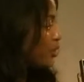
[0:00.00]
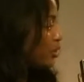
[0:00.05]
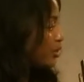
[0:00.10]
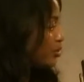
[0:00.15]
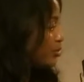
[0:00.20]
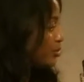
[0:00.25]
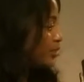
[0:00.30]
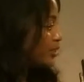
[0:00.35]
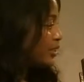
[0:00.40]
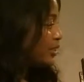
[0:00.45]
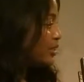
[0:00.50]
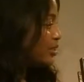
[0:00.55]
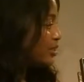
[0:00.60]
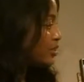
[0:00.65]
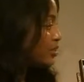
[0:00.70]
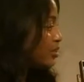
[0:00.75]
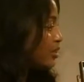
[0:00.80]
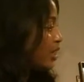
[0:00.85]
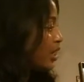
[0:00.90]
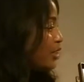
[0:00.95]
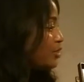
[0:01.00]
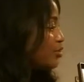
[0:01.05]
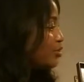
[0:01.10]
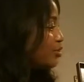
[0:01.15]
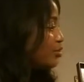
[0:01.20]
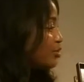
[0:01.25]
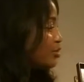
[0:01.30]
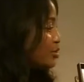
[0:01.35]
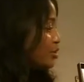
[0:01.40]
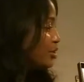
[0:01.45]
world traditions
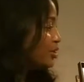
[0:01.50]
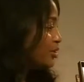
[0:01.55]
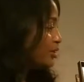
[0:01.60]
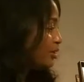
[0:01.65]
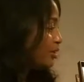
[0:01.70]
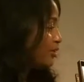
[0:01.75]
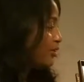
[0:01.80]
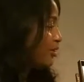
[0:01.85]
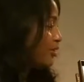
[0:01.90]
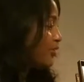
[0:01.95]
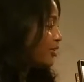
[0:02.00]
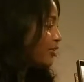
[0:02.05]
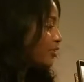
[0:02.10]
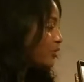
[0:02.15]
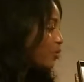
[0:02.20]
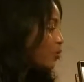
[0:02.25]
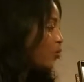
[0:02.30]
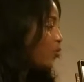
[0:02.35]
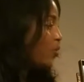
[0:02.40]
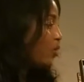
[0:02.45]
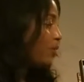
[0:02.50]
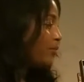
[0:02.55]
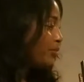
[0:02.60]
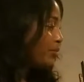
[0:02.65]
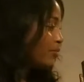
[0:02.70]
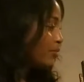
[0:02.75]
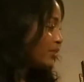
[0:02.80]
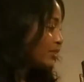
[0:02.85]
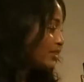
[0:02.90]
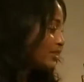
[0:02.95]
understood that the
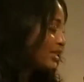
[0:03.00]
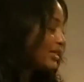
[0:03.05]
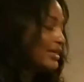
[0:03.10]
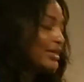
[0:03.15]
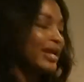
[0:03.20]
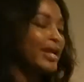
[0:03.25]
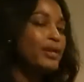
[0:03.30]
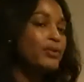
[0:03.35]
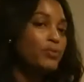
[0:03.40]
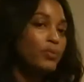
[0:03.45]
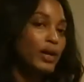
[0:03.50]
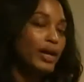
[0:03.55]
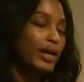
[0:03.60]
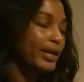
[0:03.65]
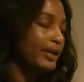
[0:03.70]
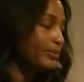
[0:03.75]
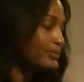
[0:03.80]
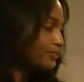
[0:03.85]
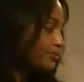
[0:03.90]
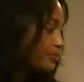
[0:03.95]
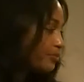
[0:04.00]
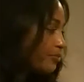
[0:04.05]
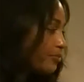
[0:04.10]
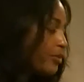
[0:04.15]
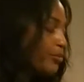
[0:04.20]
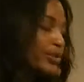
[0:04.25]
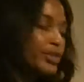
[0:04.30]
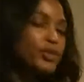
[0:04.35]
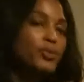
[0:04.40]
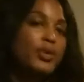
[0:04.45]
woman was the gateway
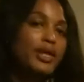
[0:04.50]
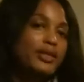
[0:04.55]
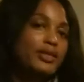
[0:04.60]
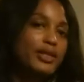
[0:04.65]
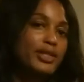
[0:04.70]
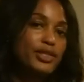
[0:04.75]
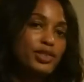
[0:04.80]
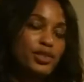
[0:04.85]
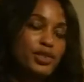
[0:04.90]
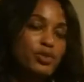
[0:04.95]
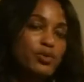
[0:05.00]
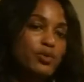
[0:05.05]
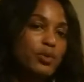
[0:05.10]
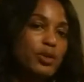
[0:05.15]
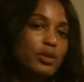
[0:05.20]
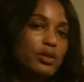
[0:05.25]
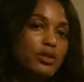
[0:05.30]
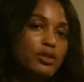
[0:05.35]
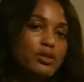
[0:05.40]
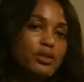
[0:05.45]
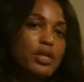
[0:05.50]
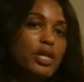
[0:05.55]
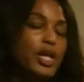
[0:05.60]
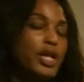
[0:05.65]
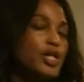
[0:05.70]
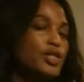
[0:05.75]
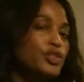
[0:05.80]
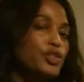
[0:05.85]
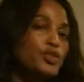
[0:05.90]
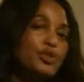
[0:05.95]
between these two worlds.
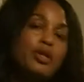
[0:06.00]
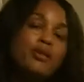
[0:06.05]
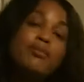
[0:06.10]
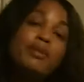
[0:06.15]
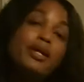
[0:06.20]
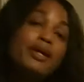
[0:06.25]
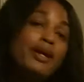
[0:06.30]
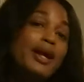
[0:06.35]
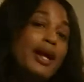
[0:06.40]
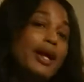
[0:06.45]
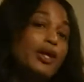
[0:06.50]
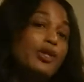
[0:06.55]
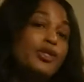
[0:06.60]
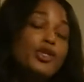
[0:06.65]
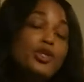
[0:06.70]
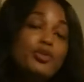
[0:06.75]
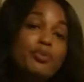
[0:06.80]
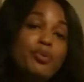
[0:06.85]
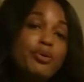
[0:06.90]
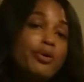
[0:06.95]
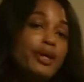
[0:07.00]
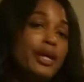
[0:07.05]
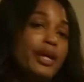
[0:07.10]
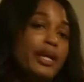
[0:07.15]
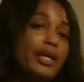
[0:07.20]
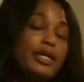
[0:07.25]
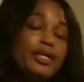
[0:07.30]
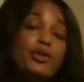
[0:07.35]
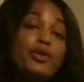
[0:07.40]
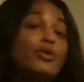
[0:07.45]
So no matter how you
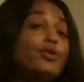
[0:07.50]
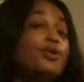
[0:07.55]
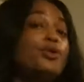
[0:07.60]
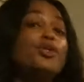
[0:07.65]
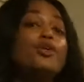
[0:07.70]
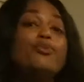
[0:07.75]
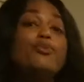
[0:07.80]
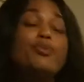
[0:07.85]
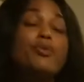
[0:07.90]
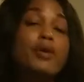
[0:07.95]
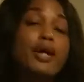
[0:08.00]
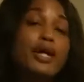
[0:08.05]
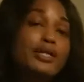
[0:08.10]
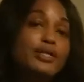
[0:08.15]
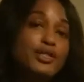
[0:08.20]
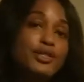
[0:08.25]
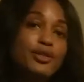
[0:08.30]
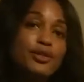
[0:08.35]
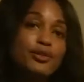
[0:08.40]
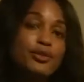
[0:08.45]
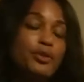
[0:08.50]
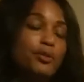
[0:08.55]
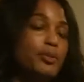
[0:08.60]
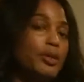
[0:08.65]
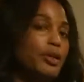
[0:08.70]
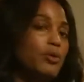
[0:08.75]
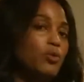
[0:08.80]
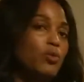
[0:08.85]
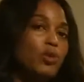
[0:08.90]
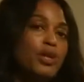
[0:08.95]
pray and who you pray to, no
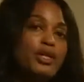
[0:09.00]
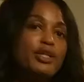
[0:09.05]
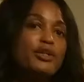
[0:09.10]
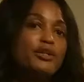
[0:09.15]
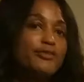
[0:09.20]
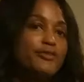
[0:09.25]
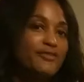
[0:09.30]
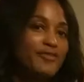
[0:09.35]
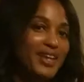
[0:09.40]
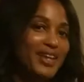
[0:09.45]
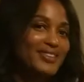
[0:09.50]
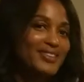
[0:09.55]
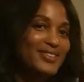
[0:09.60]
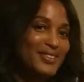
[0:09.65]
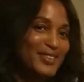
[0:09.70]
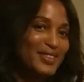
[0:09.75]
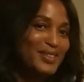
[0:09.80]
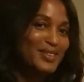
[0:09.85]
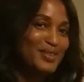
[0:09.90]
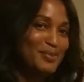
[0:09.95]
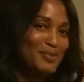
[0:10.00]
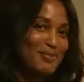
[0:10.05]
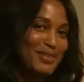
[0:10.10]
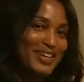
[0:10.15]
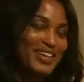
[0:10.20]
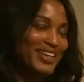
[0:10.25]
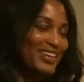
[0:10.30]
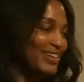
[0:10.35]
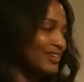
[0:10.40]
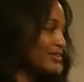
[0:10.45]
matter what your faith system
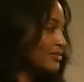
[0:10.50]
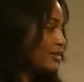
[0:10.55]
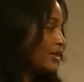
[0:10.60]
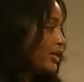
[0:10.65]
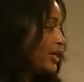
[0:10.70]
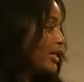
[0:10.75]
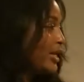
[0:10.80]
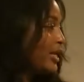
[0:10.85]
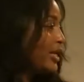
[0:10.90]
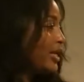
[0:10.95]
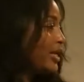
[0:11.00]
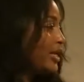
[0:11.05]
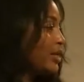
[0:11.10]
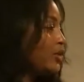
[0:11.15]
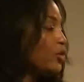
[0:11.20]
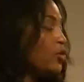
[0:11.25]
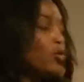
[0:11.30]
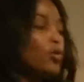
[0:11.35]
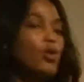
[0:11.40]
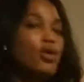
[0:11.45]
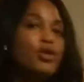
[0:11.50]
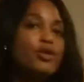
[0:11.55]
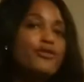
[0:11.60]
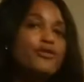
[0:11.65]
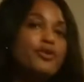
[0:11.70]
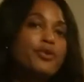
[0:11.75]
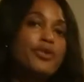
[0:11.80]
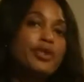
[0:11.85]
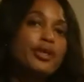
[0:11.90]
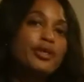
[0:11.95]
is, in order
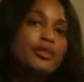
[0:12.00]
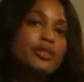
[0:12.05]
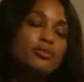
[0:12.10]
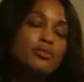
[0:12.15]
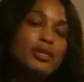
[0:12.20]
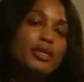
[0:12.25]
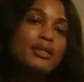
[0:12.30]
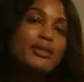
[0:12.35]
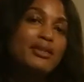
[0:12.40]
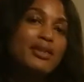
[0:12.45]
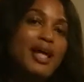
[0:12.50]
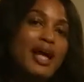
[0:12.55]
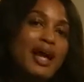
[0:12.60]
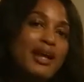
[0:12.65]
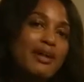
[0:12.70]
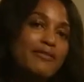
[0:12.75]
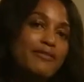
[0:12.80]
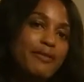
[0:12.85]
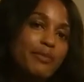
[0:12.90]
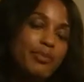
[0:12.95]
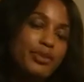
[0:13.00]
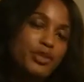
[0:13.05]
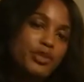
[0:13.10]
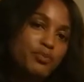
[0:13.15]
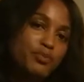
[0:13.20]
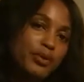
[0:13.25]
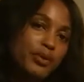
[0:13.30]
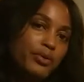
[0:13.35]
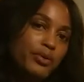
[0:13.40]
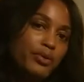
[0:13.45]
for there to be life from the
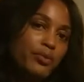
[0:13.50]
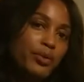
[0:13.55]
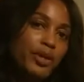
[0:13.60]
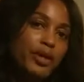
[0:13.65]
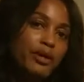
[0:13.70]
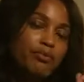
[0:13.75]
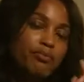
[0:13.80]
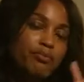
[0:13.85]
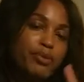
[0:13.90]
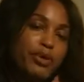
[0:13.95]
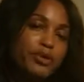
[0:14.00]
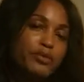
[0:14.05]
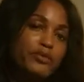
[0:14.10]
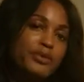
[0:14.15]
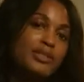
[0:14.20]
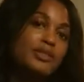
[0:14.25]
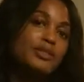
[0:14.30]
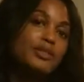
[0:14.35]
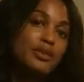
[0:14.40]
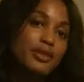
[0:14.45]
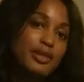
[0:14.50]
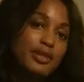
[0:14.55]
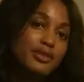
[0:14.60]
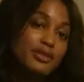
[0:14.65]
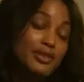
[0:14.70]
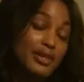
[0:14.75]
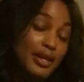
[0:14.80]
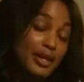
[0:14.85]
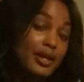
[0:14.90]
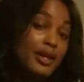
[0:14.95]
spirit realm birthed into
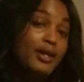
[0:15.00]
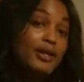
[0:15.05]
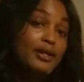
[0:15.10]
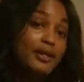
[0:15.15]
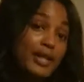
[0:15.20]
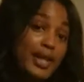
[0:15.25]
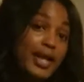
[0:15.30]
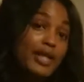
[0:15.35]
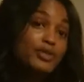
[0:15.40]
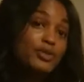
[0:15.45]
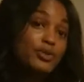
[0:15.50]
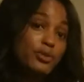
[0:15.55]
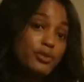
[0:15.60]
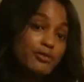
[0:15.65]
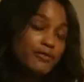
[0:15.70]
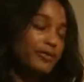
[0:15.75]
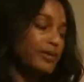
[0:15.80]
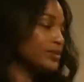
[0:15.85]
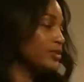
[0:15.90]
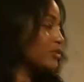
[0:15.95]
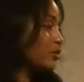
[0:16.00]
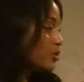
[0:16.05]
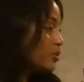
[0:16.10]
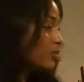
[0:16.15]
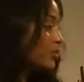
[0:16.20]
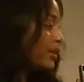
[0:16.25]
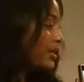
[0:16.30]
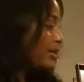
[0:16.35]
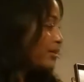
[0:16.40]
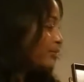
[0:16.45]
this natural physical
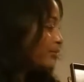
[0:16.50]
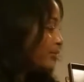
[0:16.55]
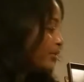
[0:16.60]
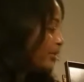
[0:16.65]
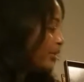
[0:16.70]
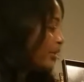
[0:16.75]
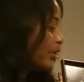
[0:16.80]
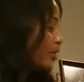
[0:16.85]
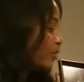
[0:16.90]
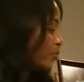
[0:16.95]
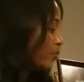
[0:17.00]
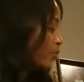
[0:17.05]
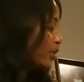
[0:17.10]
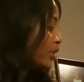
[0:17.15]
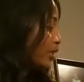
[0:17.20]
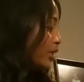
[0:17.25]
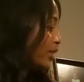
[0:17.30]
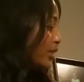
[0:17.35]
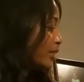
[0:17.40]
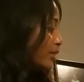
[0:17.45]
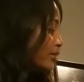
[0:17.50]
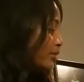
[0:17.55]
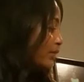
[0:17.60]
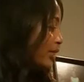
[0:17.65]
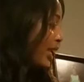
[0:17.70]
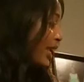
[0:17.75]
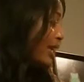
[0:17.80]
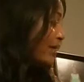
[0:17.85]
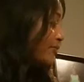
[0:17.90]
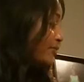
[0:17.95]
realm, we're going to
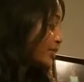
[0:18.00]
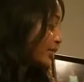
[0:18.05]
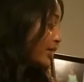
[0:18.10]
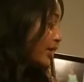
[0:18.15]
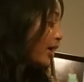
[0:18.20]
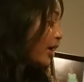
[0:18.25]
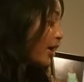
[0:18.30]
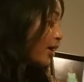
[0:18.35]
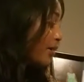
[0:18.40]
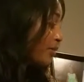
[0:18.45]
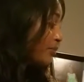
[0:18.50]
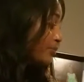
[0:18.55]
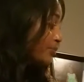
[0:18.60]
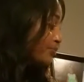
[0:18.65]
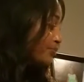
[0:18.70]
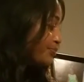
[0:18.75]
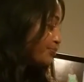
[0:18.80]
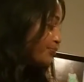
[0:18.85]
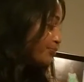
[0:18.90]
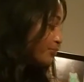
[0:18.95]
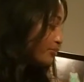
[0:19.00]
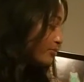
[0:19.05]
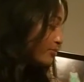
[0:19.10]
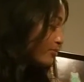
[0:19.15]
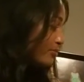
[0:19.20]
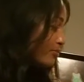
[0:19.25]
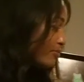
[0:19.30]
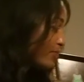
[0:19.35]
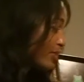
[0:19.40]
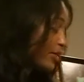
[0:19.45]
have to come
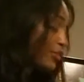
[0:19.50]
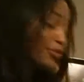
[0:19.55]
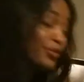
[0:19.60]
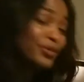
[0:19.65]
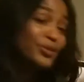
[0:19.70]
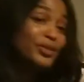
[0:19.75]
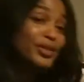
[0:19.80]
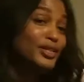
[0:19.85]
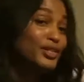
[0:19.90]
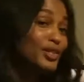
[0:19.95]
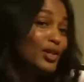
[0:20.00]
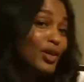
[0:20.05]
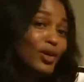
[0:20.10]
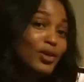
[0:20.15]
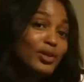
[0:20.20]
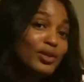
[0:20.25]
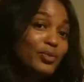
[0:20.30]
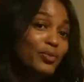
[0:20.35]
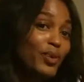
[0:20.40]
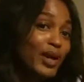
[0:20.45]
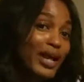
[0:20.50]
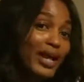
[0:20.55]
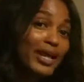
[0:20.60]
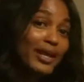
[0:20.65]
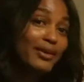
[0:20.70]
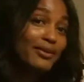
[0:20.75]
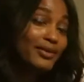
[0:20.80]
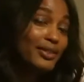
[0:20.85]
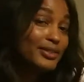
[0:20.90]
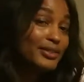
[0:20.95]
through this only
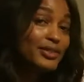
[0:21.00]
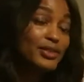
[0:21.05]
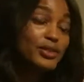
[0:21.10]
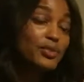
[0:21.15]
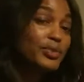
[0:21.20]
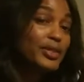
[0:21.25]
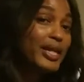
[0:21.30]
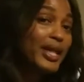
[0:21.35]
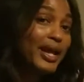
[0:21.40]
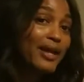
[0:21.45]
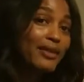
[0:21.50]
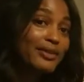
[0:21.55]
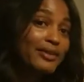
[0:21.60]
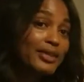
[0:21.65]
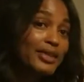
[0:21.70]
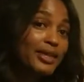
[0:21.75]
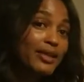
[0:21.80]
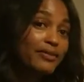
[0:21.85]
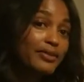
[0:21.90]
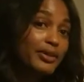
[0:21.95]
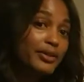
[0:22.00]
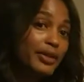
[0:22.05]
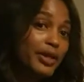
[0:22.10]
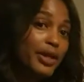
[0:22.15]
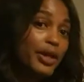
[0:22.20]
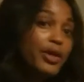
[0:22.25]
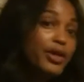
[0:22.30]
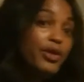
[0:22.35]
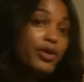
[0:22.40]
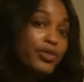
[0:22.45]
way. This is the reality of it.
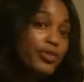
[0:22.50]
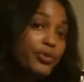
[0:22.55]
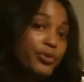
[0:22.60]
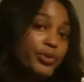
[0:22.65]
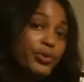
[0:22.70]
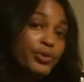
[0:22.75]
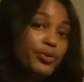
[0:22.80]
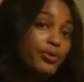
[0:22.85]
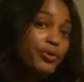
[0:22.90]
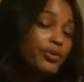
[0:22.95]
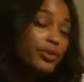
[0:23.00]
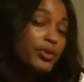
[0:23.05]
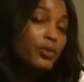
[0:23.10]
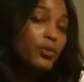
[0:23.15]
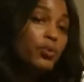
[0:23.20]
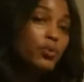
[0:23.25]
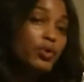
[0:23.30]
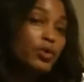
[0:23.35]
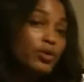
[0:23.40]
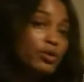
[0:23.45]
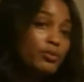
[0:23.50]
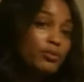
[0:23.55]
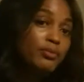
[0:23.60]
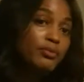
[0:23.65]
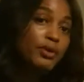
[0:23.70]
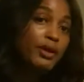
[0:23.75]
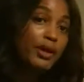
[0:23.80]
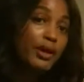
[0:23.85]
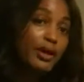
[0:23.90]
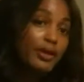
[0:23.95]
Through the
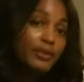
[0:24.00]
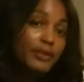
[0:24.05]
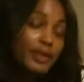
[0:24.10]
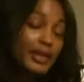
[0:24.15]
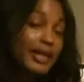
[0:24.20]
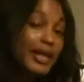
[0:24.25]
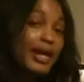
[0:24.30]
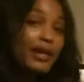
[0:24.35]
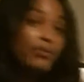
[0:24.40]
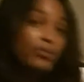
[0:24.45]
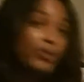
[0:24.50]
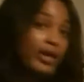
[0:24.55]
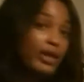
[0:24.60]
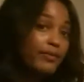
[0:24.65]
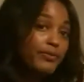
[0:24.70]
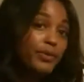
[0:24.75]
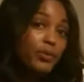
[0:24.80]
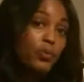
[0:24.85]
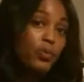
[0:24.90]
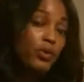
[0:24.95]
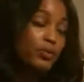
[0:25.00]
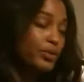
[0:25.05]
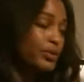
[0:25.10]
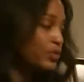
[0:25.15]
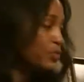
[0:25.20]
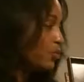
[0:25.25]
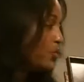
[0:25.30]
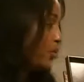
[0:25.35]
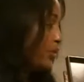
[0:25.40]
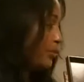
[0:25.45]
womb, the gateway of the
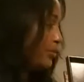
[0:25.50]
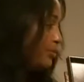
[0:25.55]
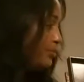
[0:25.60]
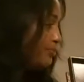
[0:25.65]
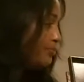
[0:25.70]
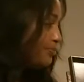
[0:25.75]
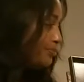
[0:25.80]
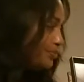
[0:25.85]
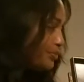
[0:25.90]
woman's womb.